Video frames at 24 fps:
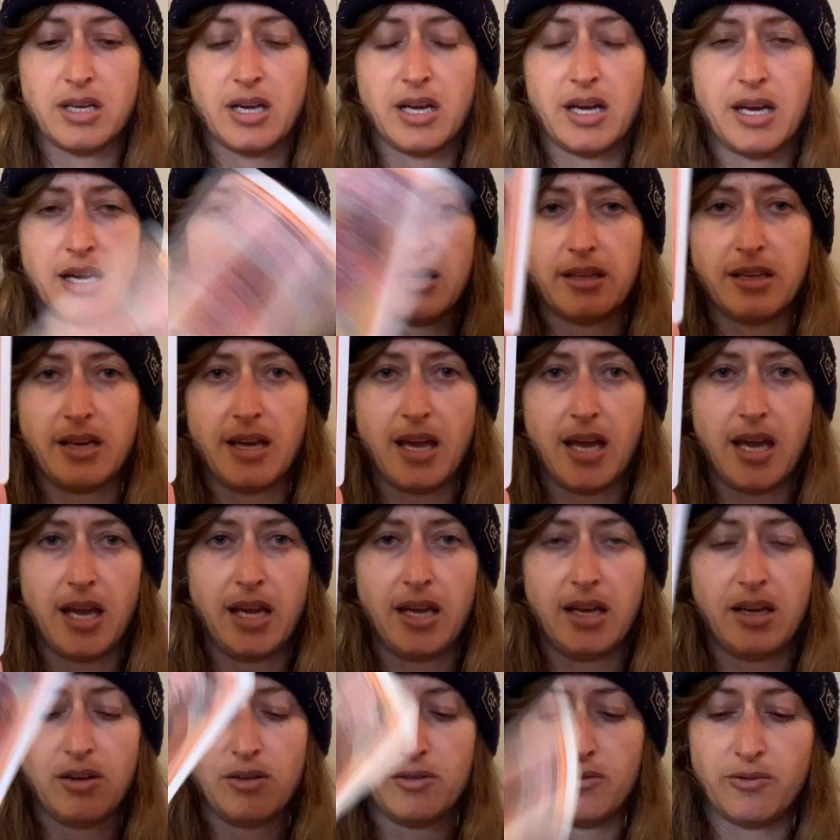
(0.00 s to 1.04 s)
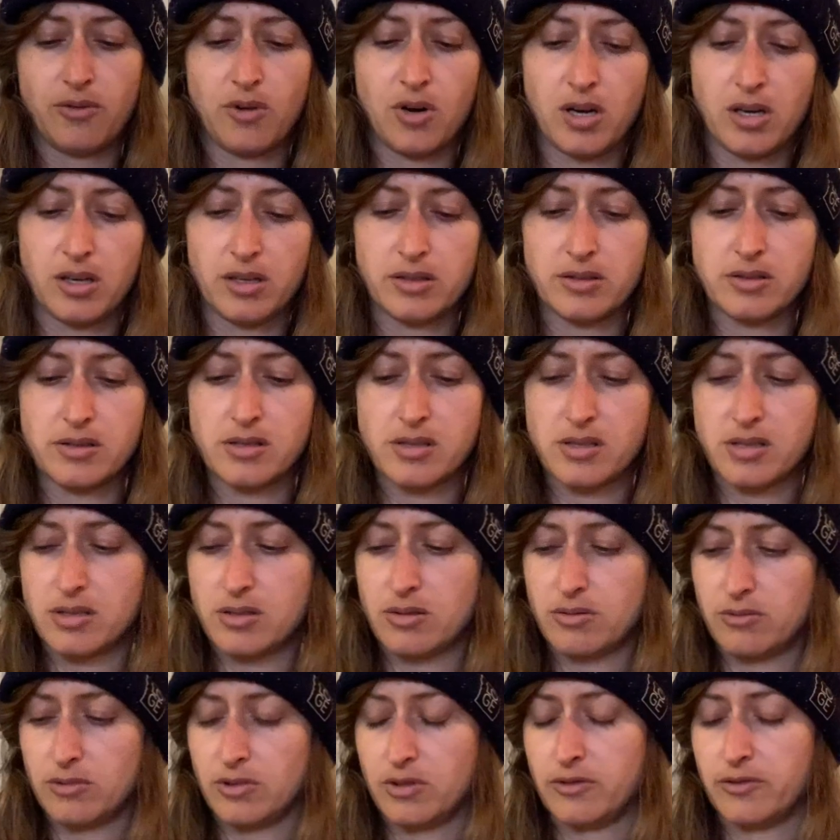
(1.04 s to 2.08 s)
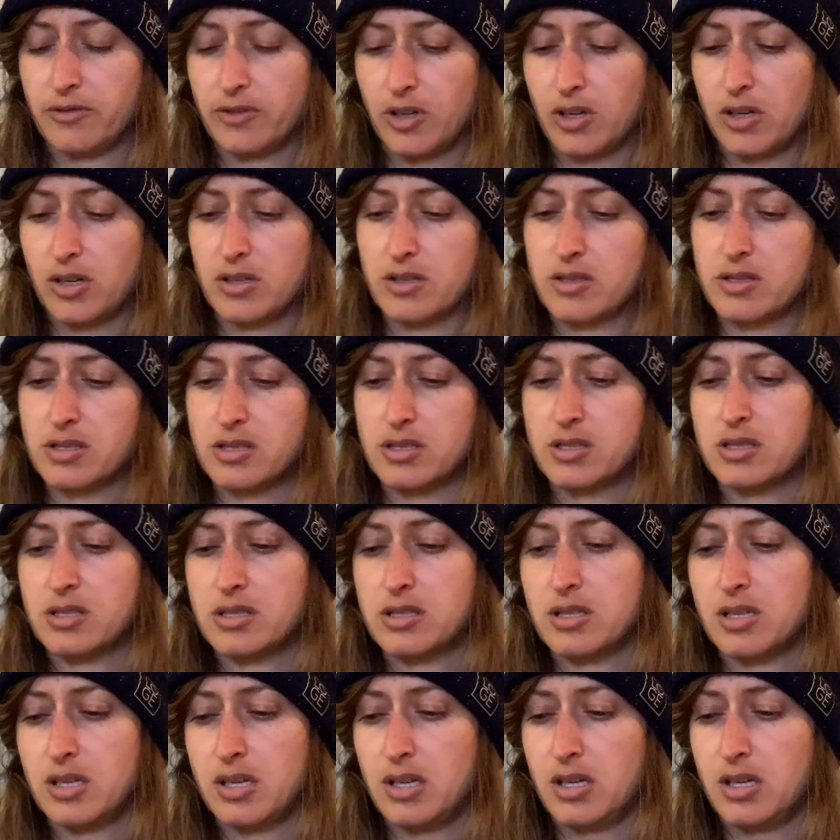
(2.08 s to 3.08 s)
and the Eight of Wands reversed.